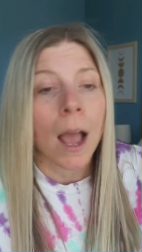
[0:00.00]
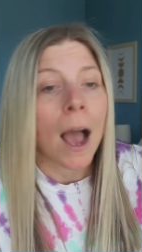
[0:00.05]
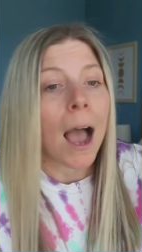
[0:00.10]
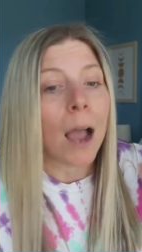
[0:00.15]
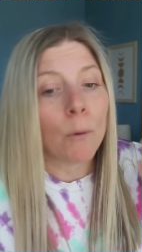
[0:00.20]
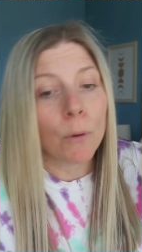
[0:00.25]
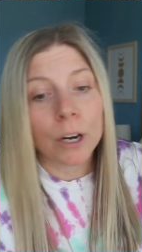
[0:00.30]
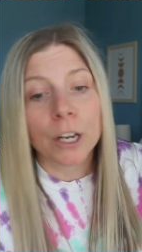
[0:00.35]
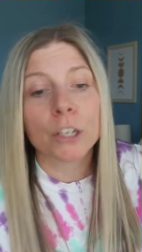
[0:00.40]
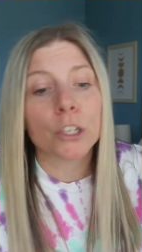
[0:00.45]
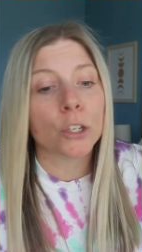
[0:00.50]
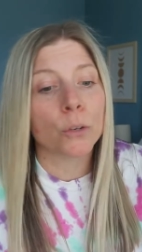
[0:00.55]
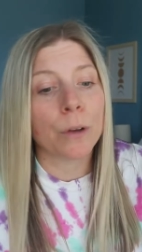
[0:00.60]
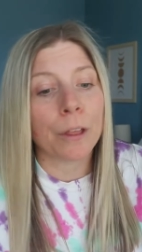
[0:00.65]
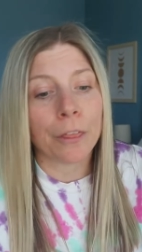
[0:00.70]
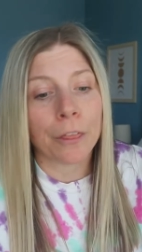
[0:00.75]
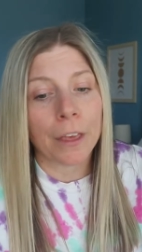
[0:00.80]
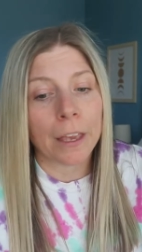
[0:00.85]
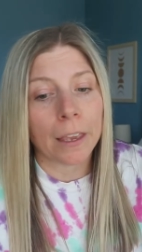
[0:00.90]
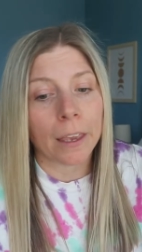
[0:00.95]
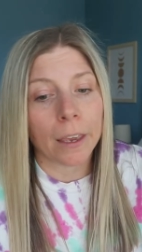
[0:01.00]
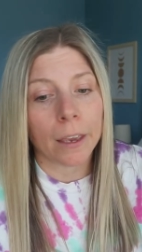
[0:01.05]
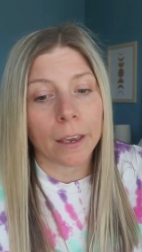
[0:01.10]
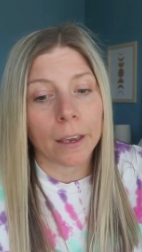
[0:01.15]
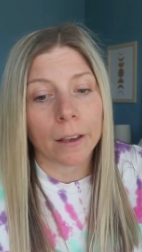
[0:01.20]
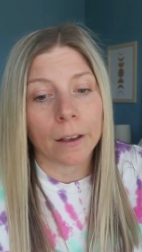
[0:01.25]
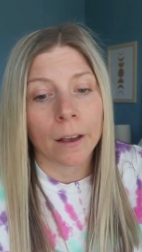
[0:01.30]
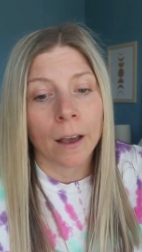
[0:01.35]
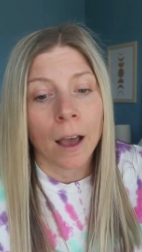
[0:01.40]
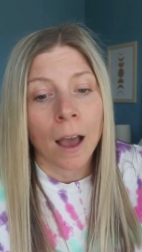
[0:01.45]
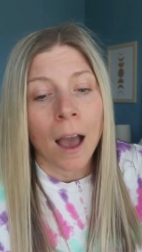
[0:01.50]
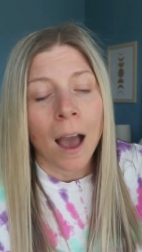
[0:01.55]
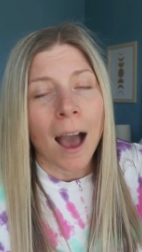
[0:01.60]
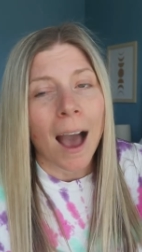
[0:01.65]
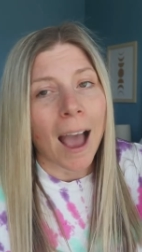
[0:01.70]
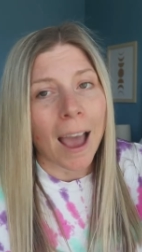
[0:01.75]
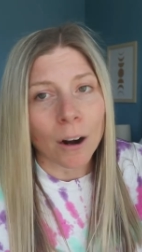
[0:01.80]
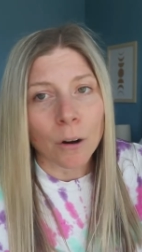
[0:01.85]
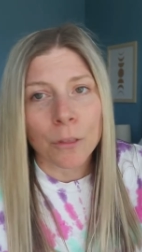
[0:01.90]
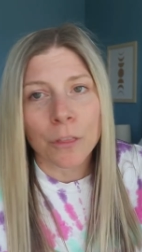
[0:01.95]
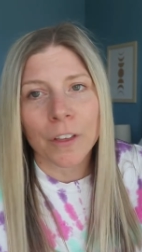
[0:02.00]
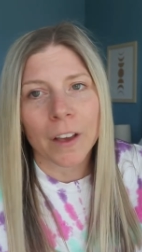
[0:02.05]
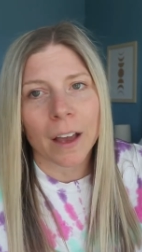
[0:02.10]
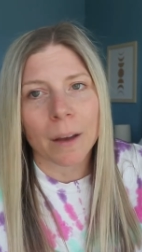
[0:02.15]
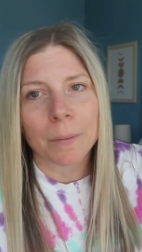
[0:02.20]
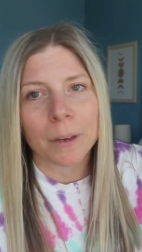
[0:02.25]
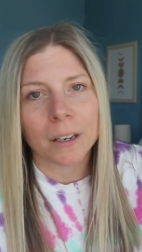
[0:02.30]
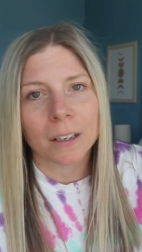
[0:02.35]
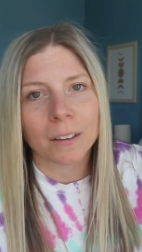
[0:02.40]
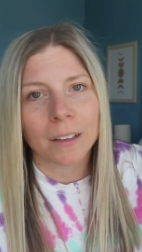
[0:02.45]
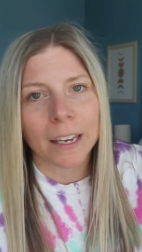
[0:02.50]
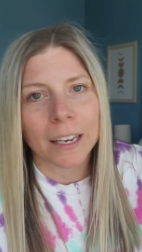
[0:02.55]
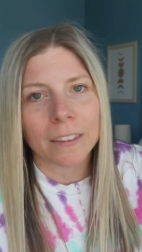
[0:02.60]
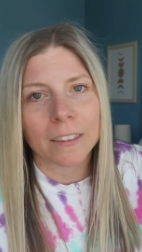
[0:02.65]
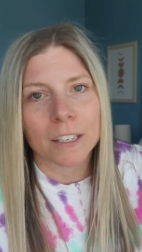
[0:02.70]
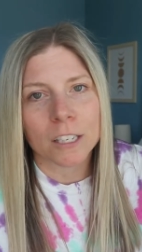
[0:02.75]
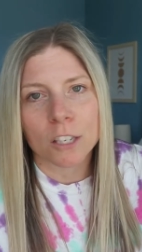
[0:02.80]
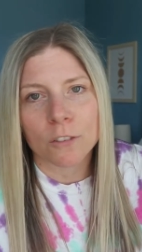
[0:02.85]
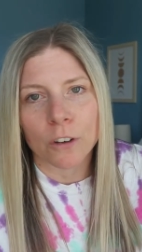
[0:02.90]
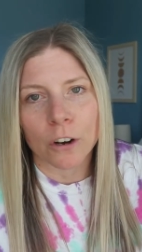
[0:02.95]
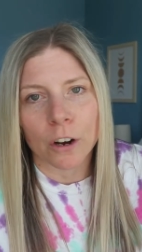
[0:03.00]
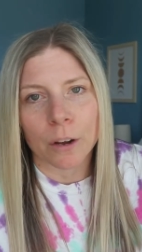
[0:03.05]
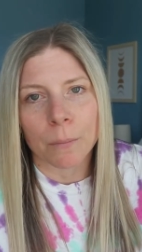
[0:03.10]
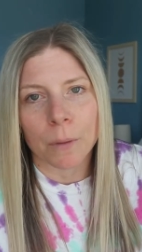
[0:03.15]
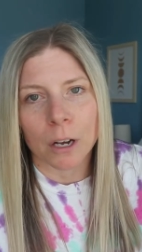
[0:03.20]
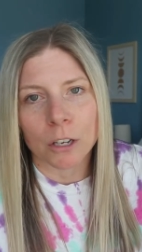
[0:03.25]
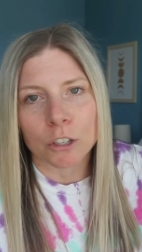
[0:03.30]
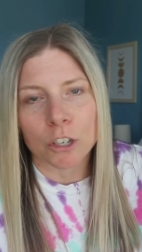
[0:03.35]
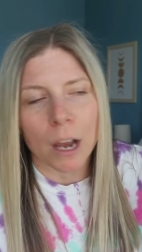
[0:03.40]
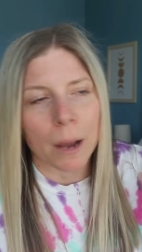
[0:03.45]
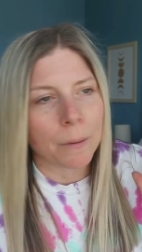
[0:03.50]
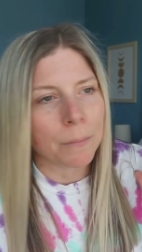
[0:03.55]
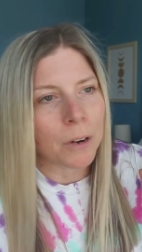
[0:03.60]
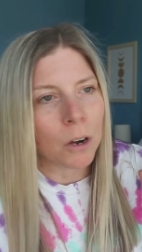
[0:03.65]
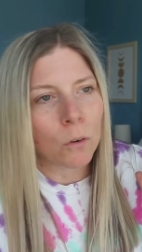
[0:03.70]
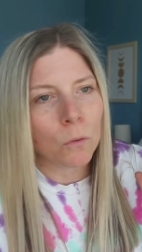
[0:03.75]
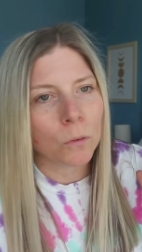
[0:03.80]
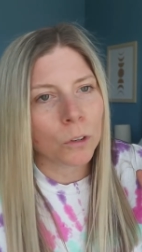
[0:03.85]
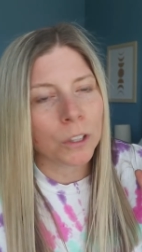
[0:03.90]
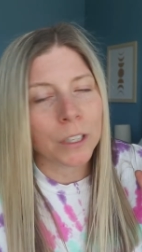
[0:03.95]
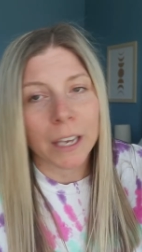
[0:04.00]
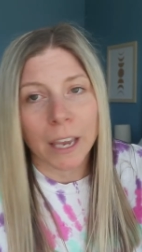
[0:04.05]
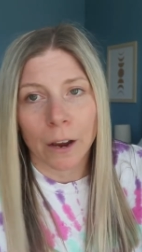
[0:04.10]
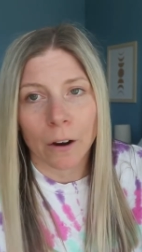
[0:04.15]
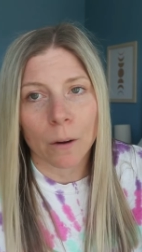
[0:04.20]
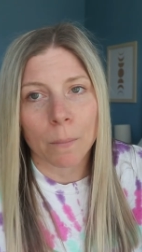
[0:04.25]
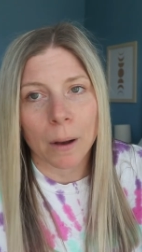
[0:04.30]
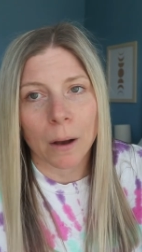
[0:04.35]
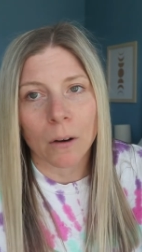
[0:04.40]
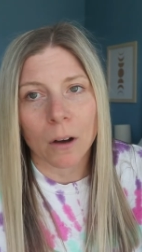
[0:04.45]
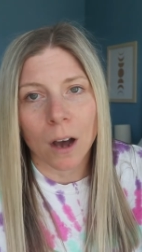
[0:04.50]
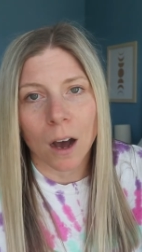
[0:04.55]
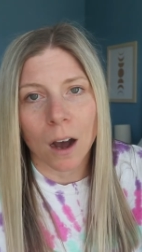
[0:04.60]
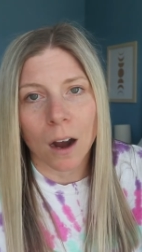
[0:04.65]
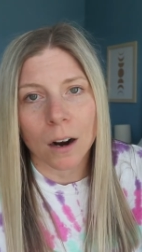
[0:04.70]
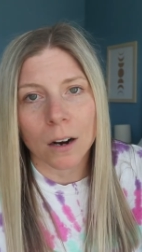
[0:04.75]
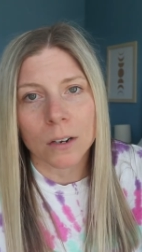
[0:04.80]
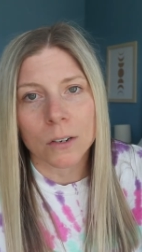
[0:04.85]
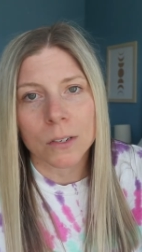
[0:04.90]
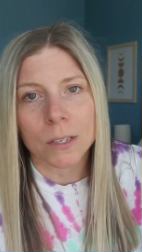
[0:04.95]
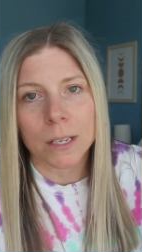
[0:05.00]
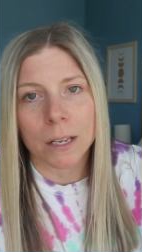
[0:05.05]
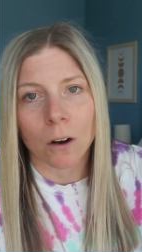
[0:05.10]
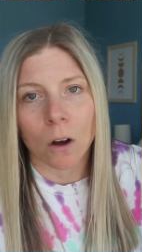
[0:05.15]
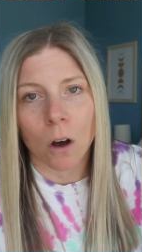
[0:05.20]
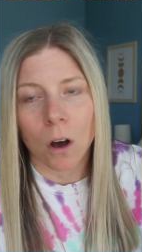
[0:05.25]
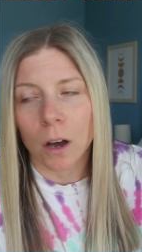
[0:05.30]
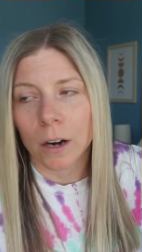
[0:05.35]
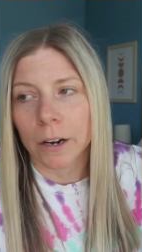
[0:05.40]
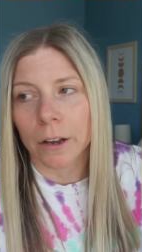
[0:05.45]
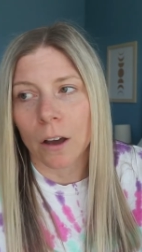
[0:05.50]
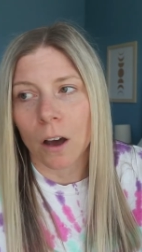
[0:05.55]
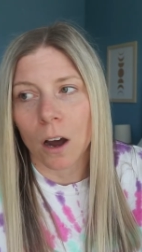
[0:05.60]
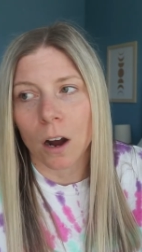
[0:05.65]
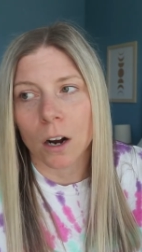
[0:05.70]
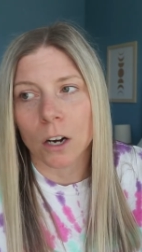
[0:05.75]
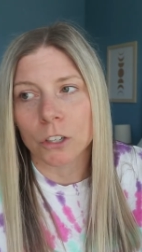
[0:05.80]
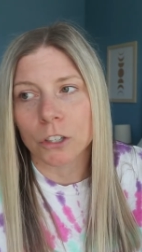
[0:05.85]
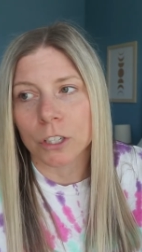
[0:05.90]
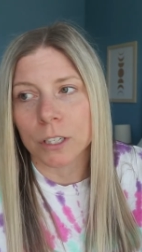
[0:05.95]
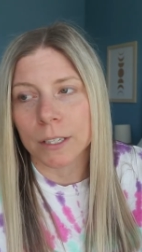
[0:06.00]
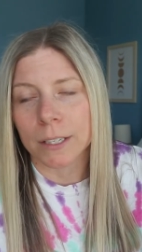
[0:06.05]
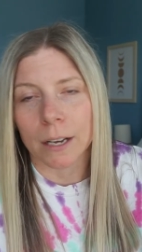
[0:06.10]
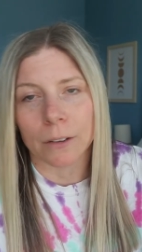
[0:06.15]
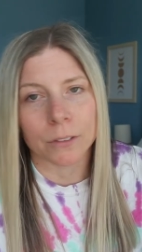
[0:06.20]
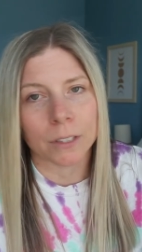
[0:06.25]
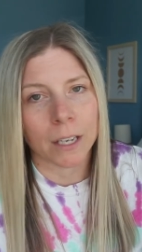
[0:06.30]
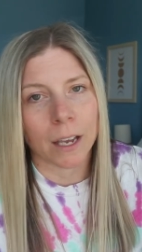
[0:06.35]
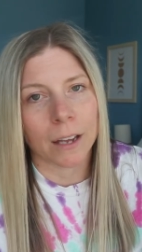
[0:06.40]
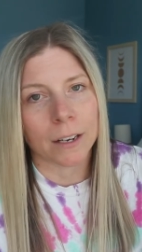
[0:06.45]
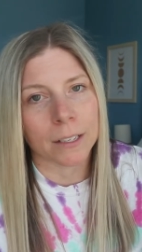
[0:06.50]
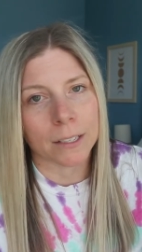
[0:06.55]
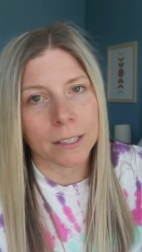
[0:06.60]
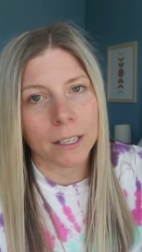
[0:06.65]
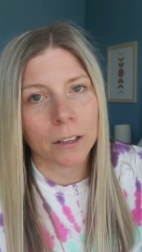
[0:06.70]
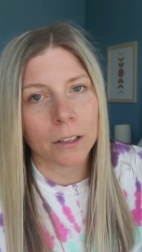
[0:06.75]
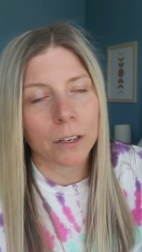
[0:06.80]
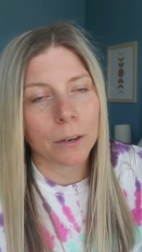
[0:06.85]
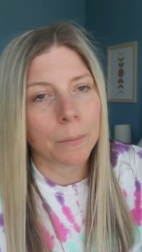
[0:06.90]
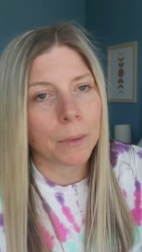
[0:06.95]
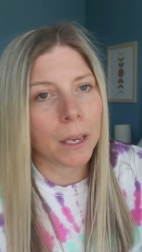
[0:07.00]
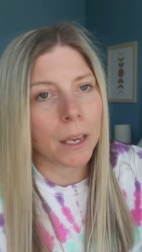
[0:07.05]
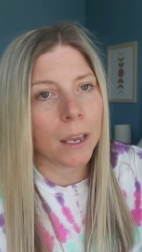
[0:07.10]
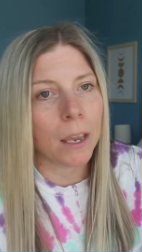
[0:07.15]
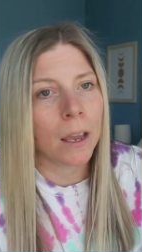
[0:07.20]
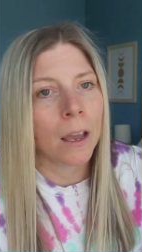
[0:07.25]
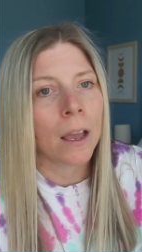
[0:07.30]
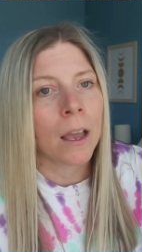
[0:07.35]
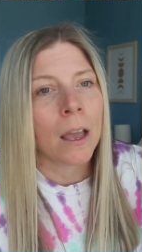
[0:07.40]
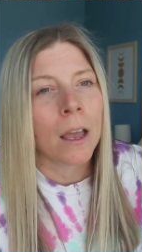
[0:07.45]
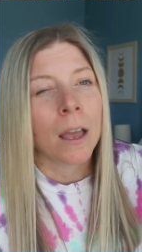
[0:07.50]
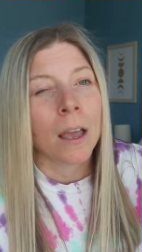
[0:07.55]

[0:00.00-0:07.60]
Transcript: I went into it thinking, I don't think I'm gonna like this very much. I don't really care about cars and a haunted car just sounds kind of silly to me.